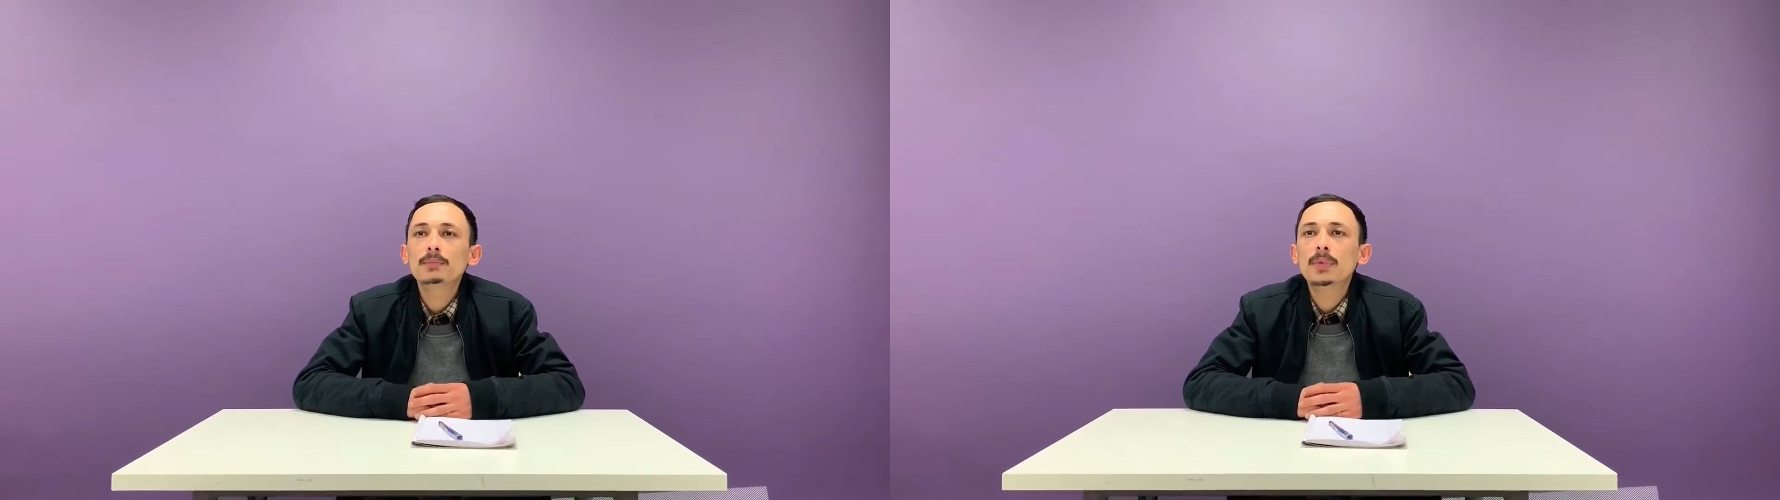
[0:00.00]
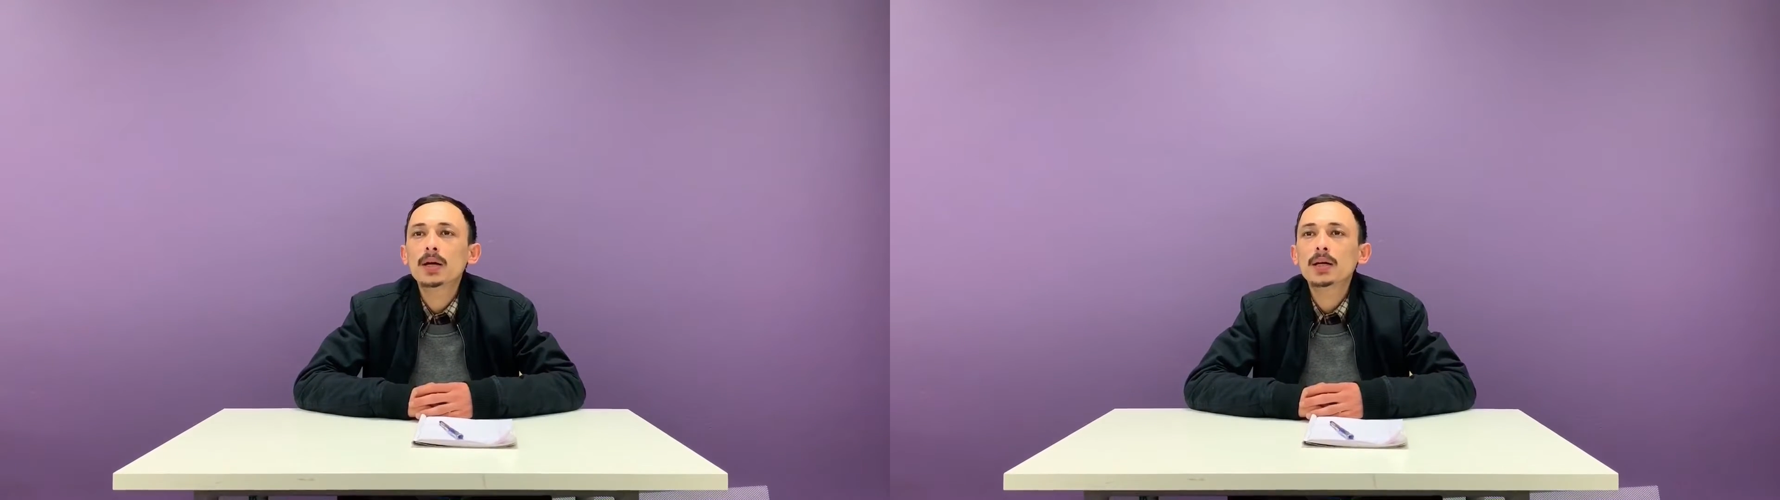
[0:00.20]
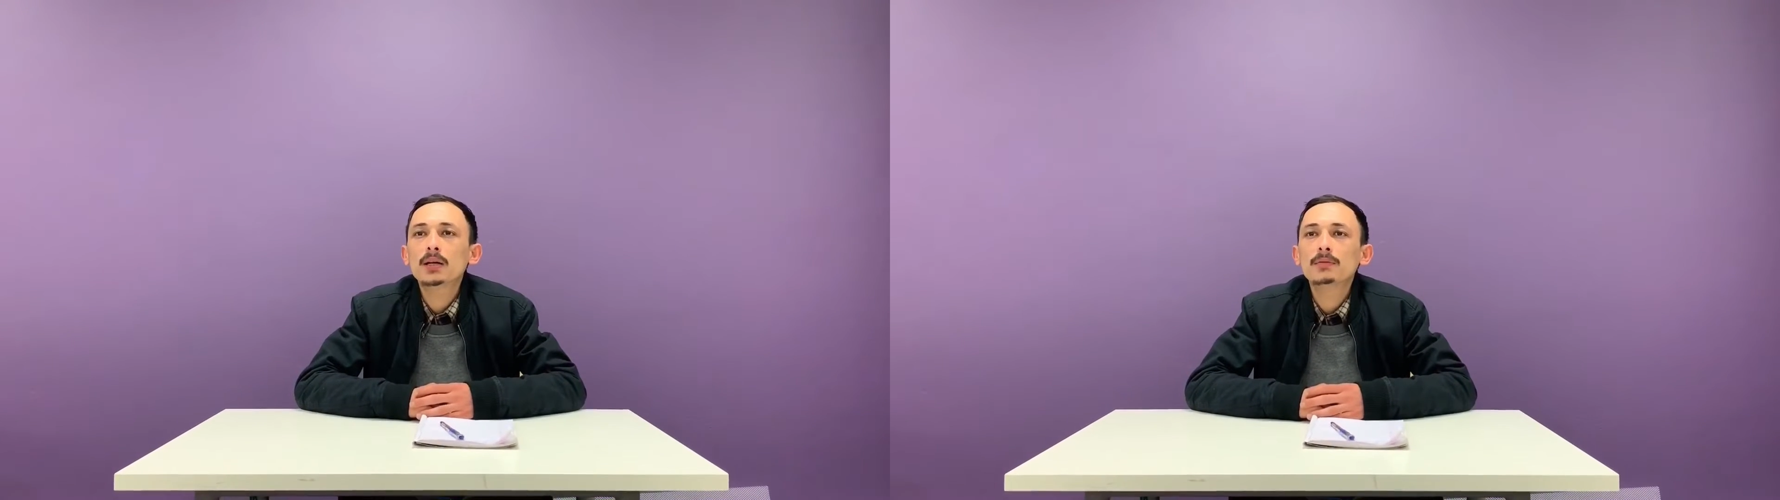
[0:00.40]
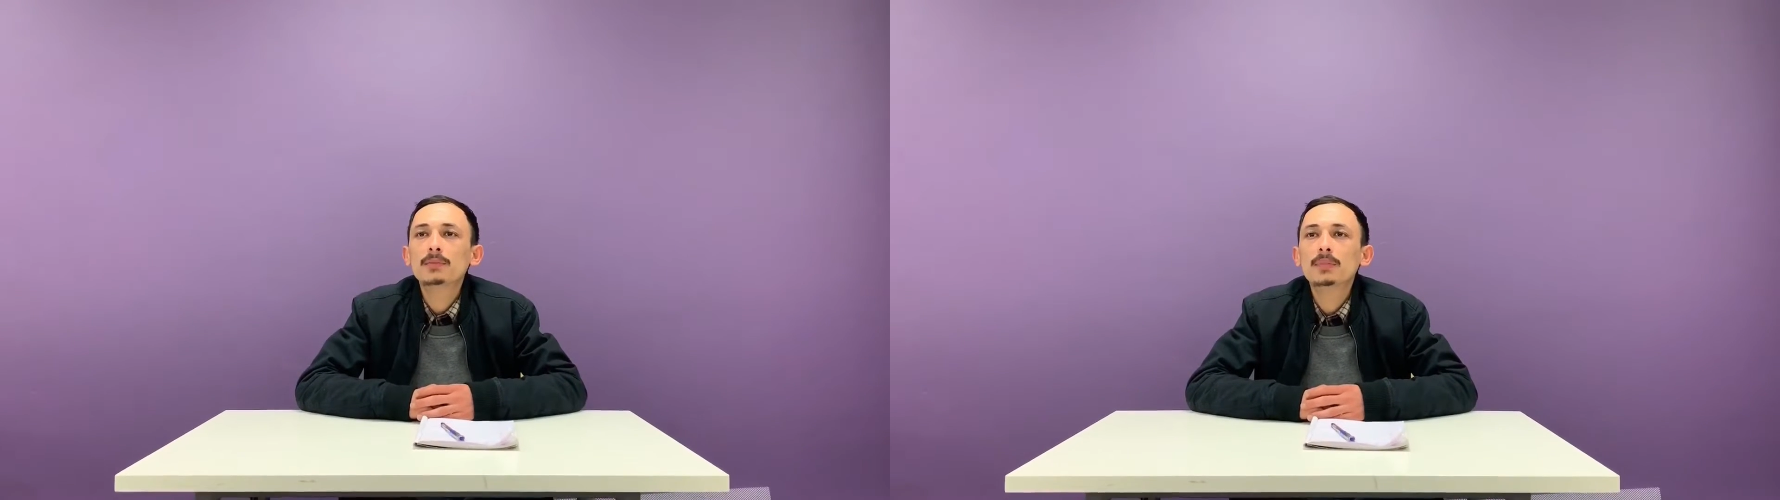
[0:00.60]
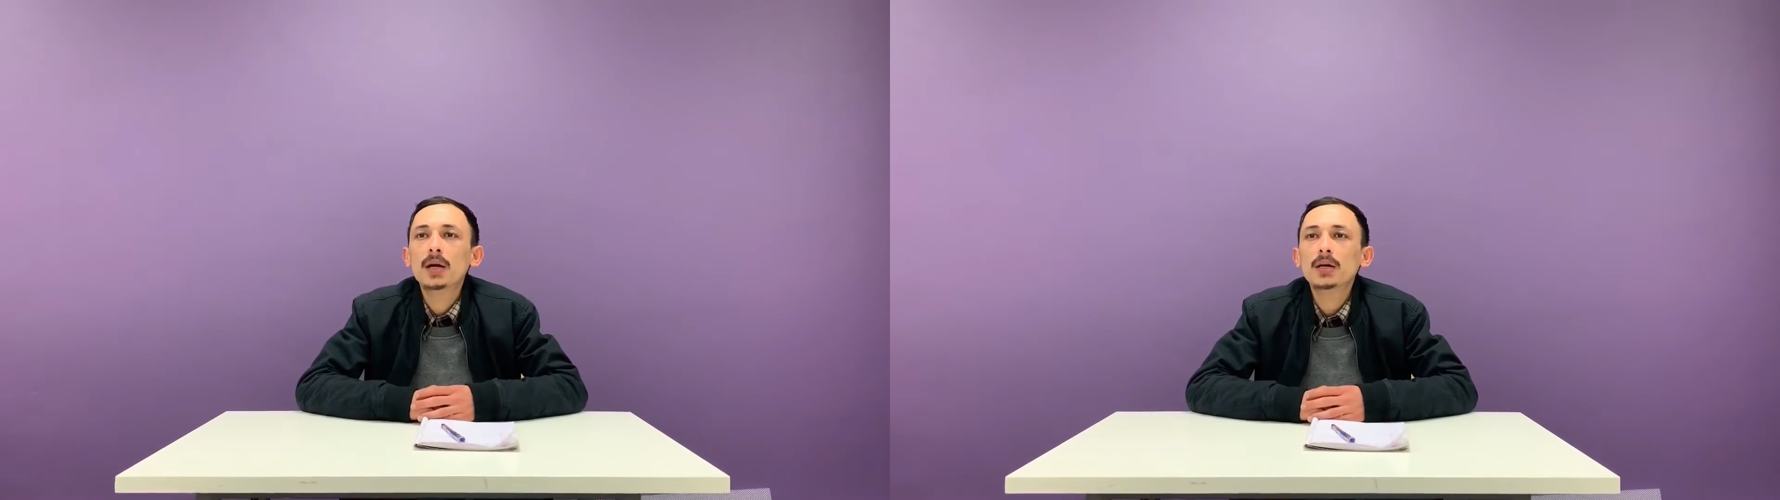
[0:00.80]
market of the
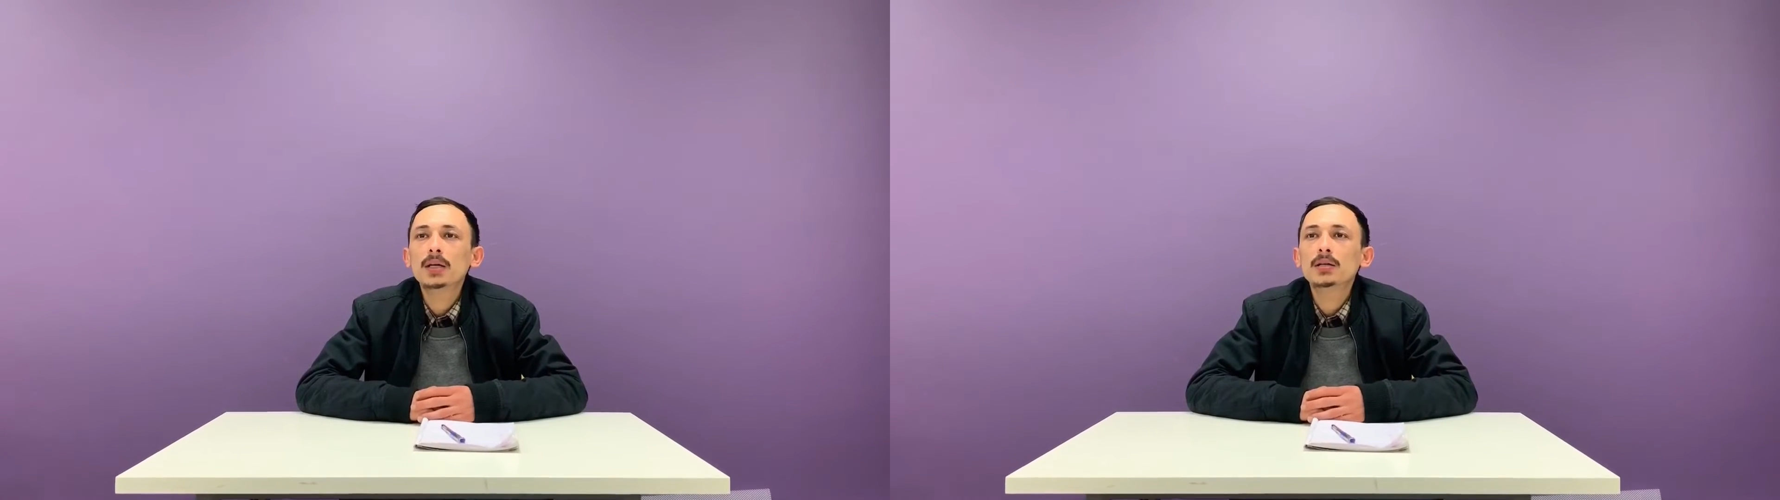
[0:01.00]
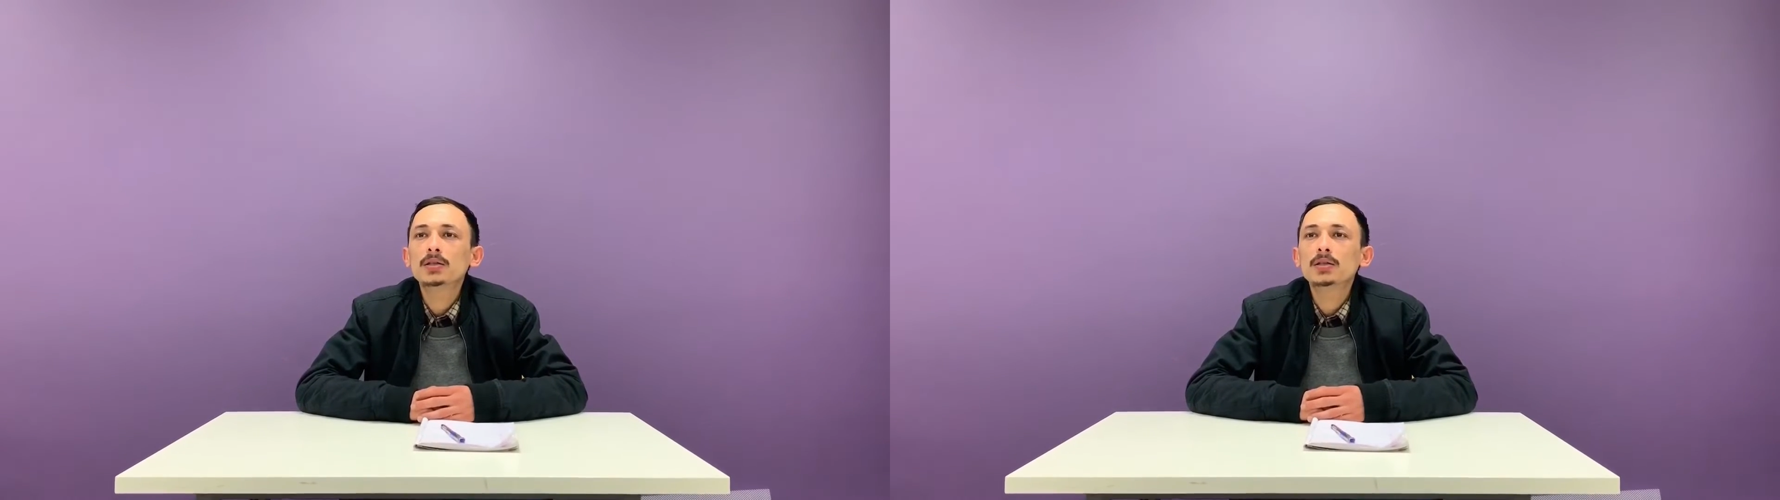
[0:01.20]
market